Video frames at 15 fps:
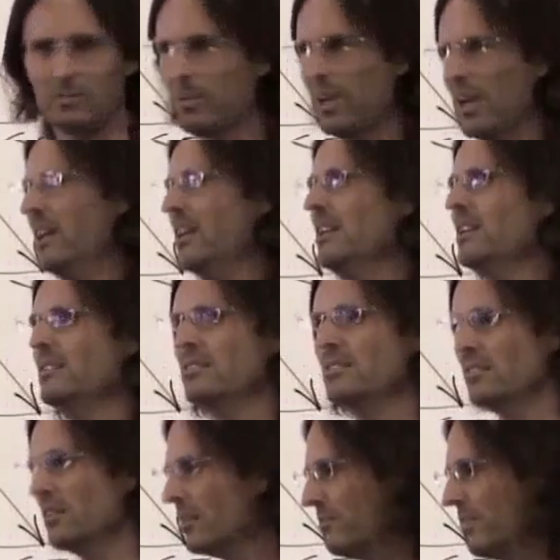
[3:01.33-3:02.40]
pain and a
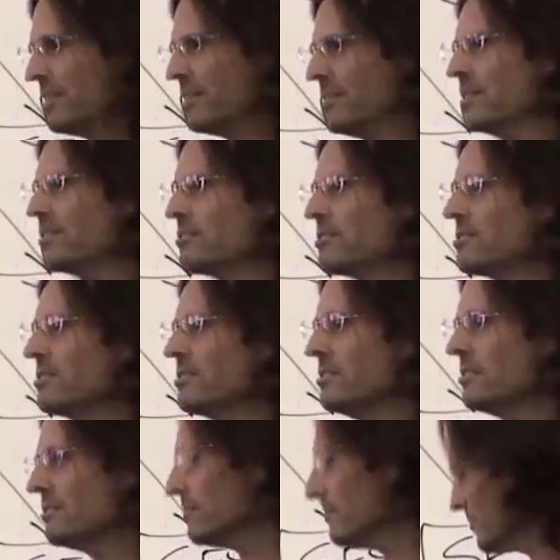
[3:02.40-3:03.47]
lot of other things too.